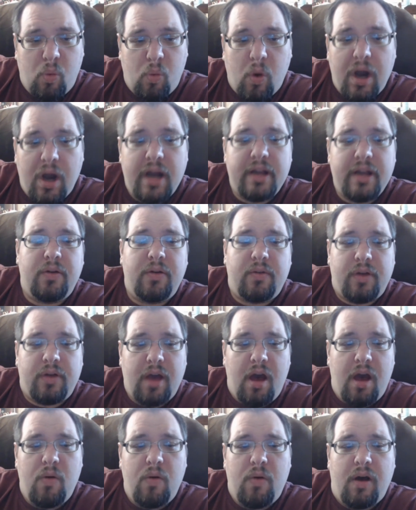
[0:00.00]
where you
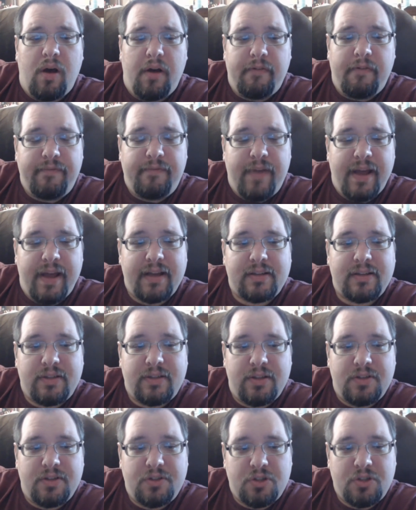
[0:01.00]
go affects
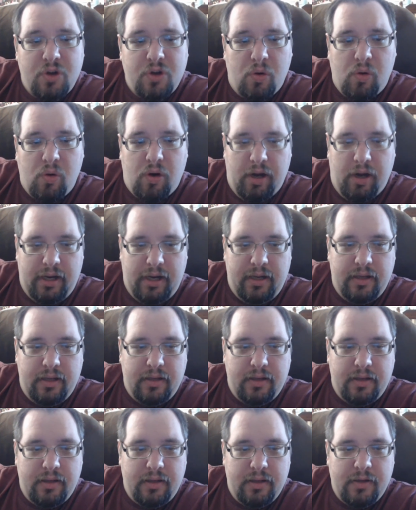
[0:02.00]
the story.
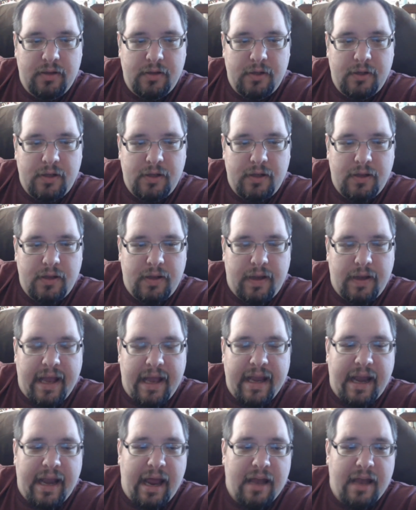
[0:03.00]

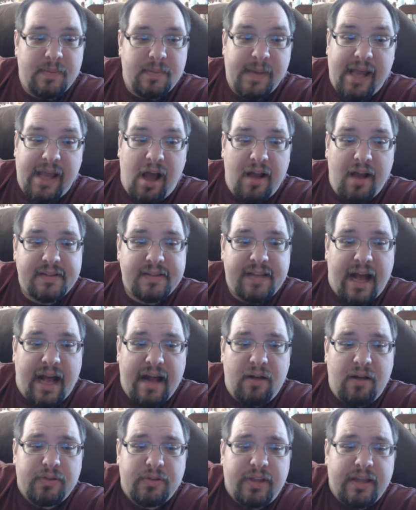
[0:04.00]
And to be honest,
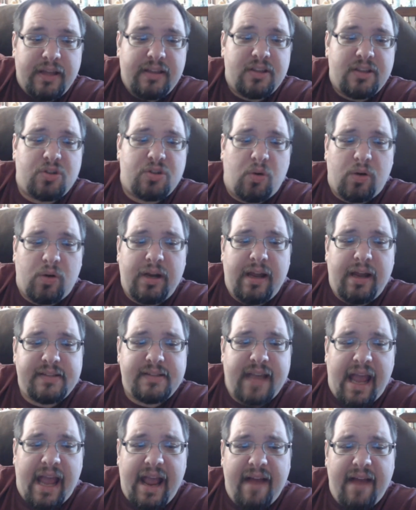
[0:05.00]
I don't think the story
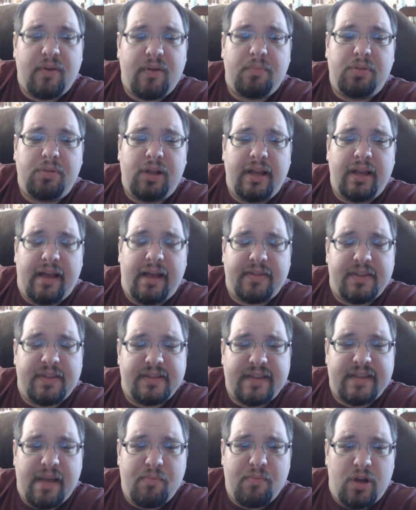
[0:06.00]
has ever played out the
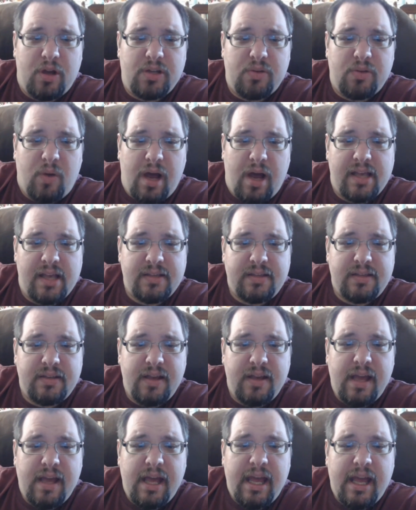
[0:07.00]
same way twice.
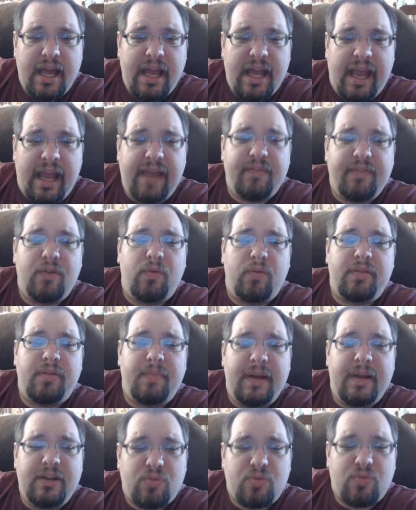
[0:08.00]
Even with
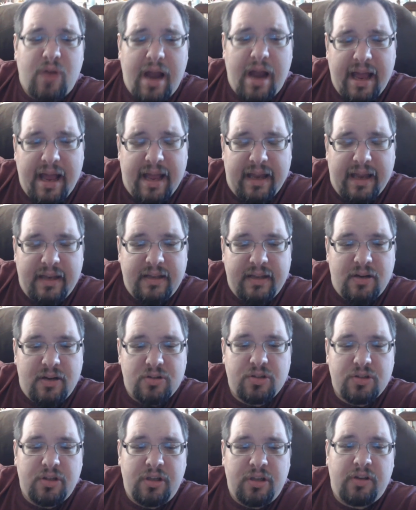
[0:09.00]
me trying,
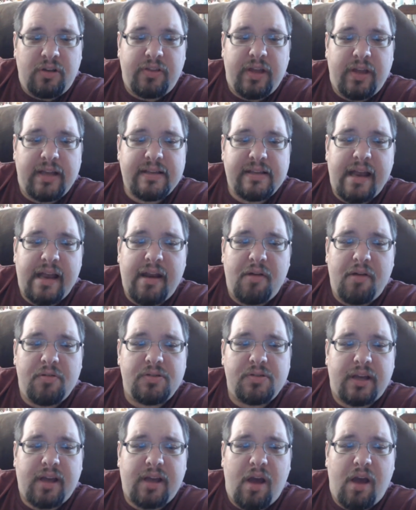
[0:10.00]
there's little things I
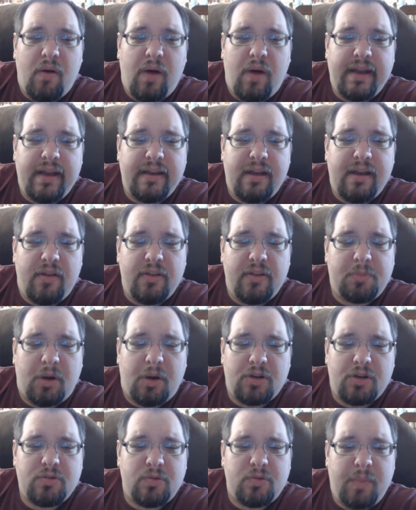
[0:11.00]
noticed, like, oh, I didn't know this
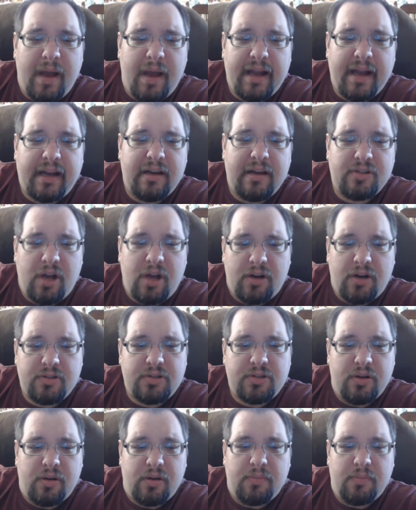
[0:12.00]
person was back here. Talk
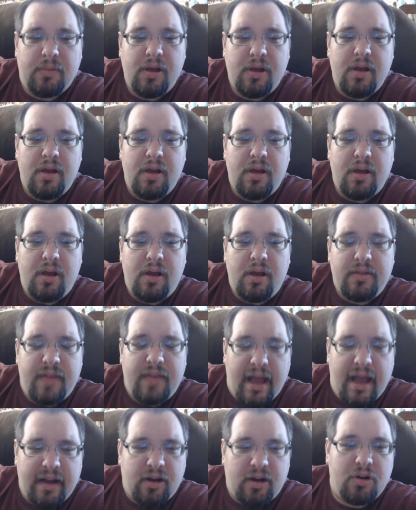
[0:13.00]
to him.
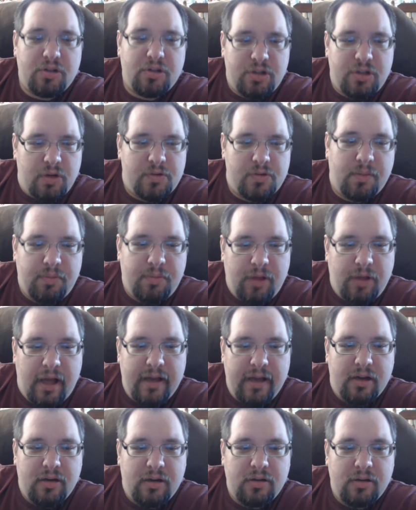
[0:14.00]
That girl shows up
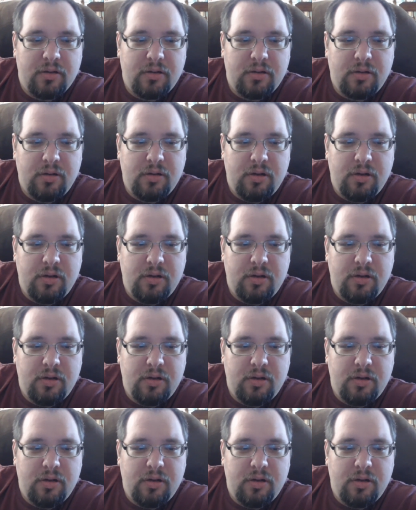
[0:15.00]
later,